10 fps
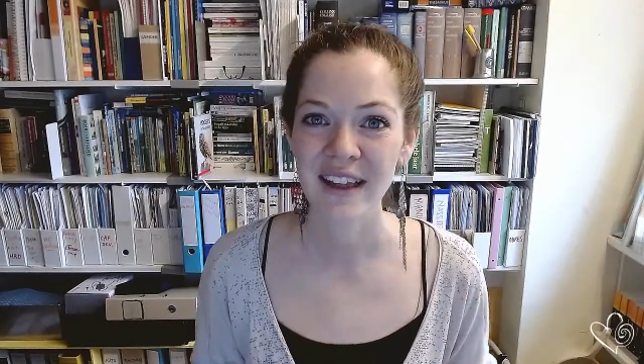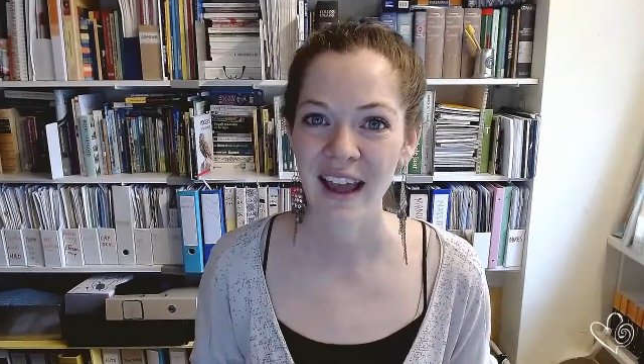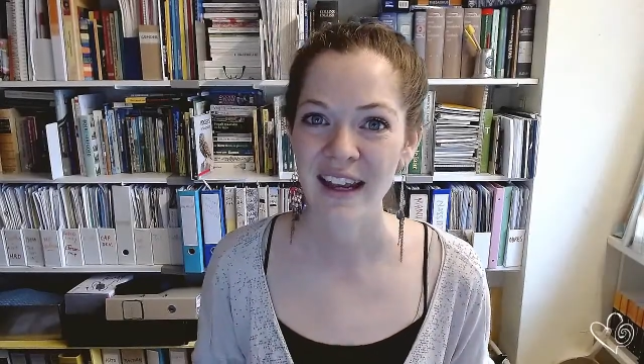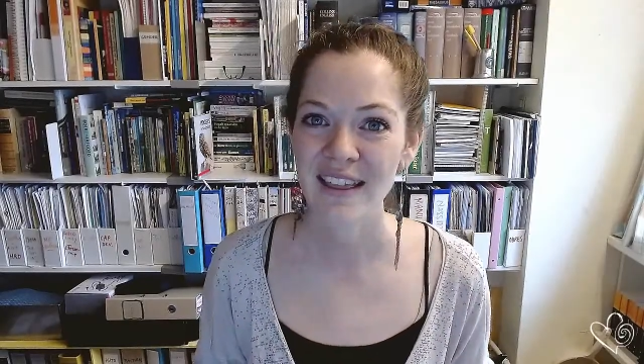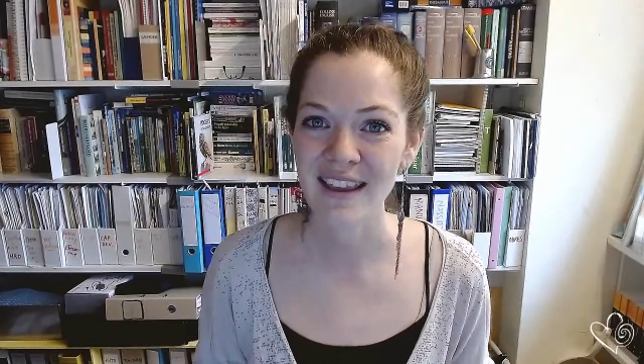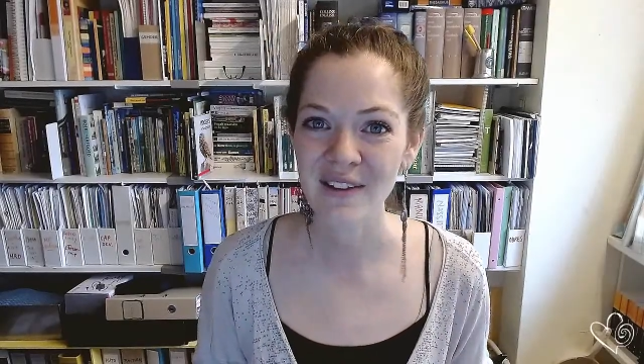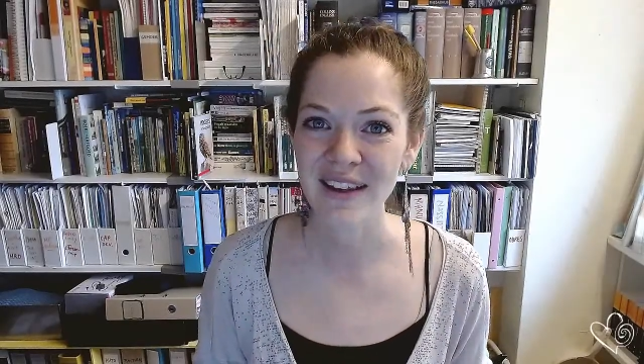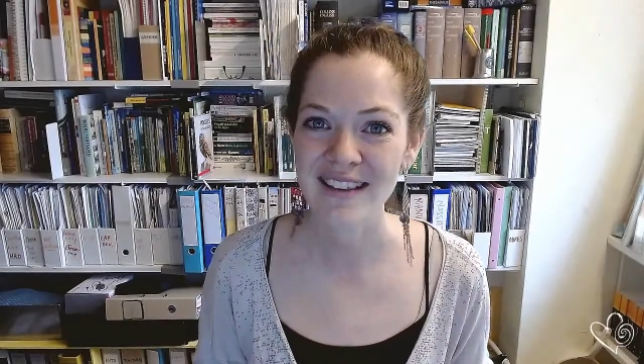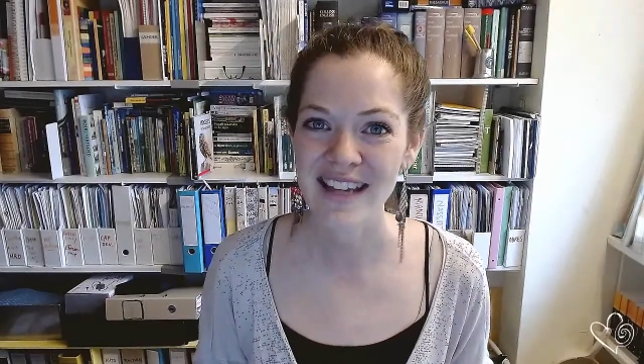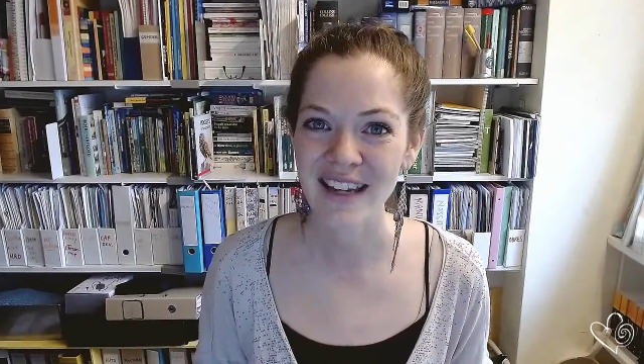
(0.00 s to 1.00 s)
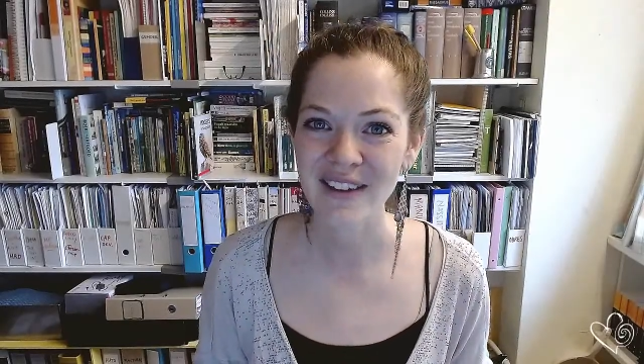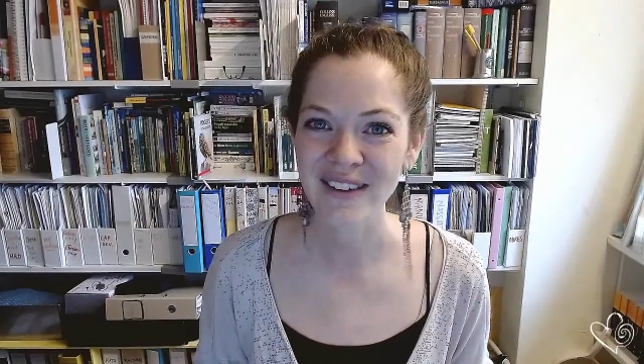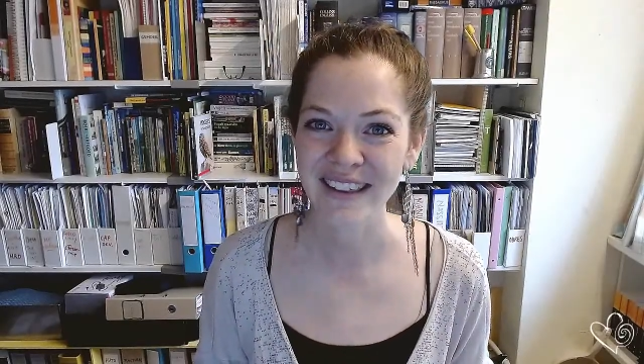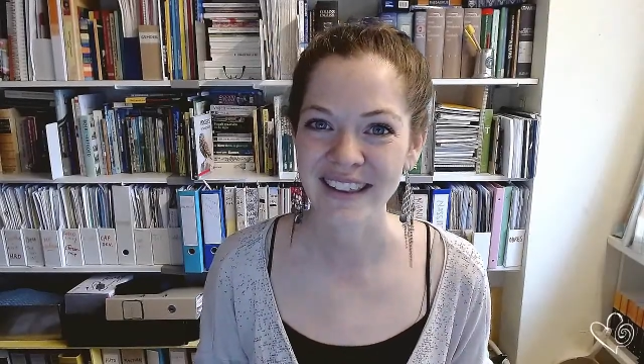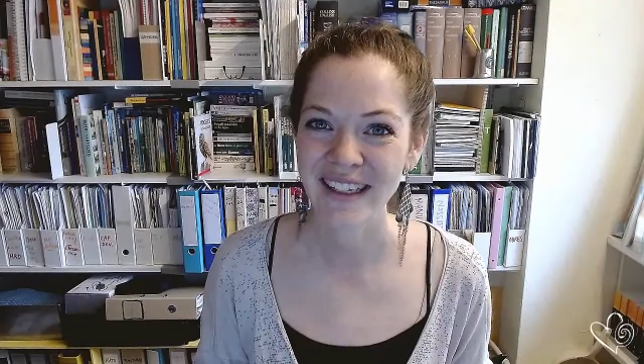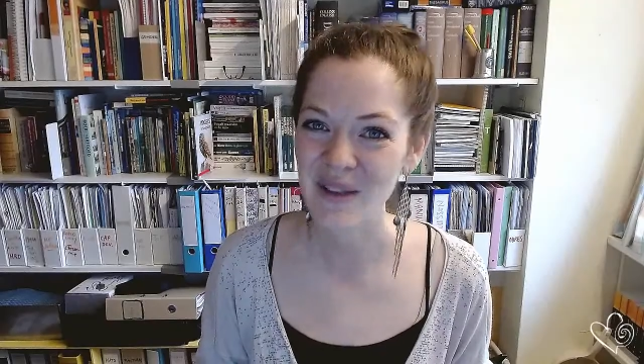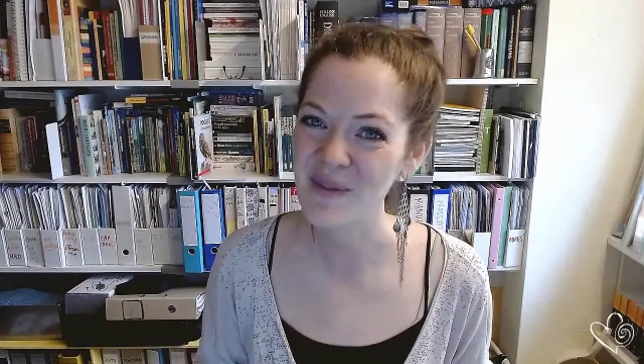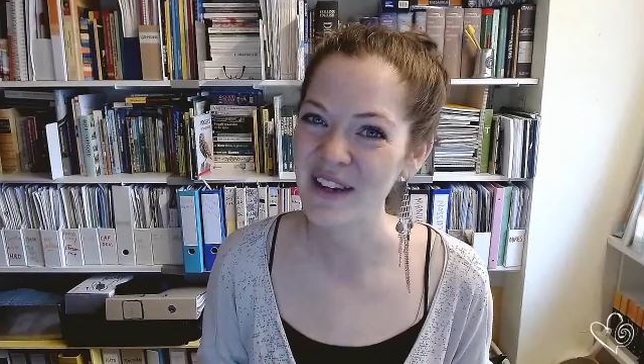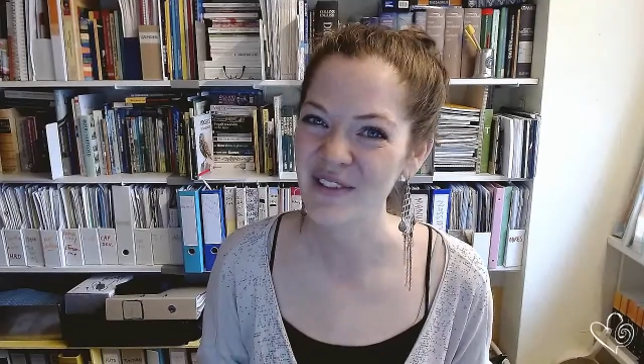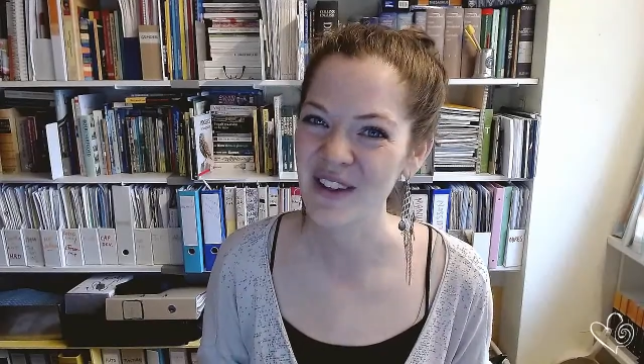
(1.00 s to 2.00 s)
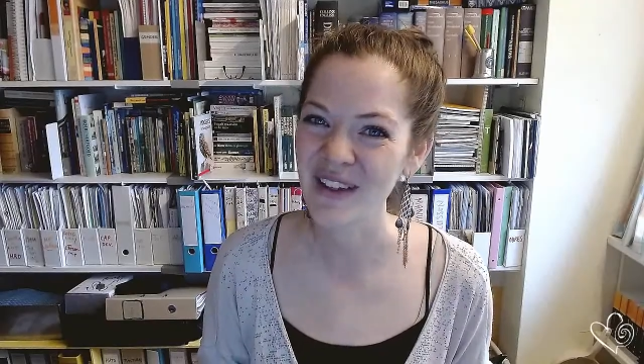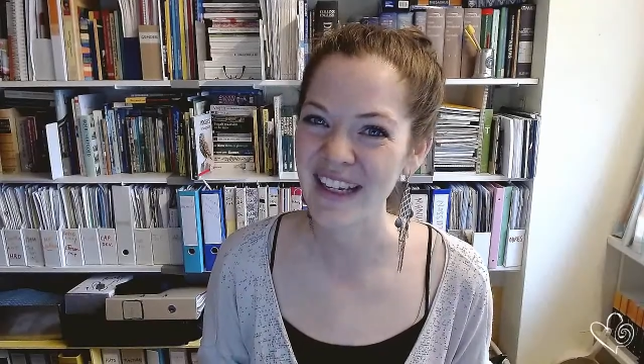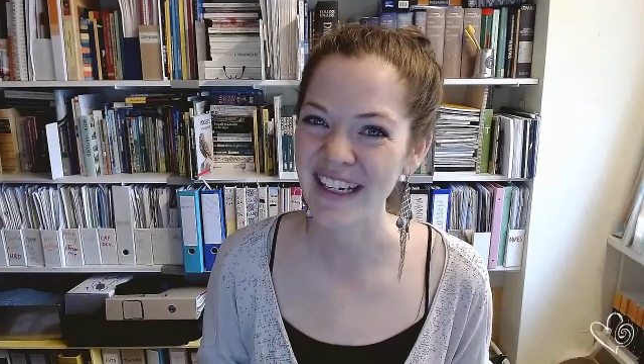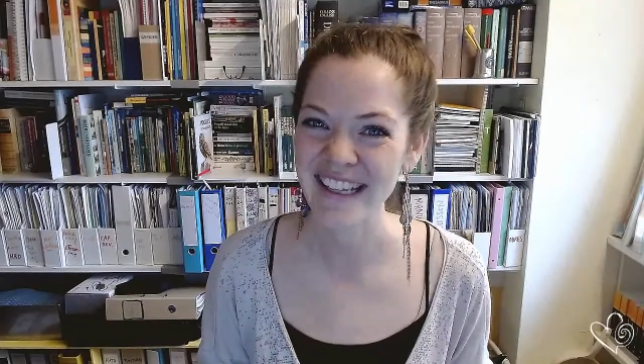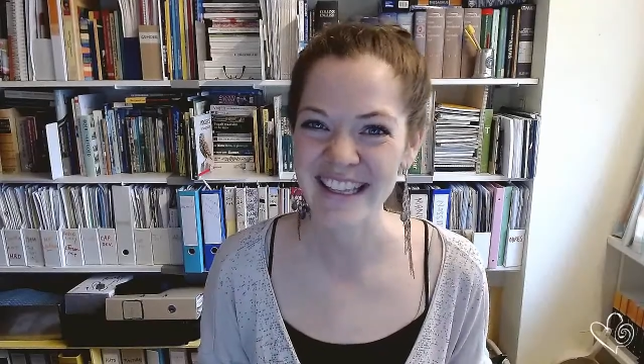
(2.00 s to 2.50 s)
anything on this channel. It's been a few years.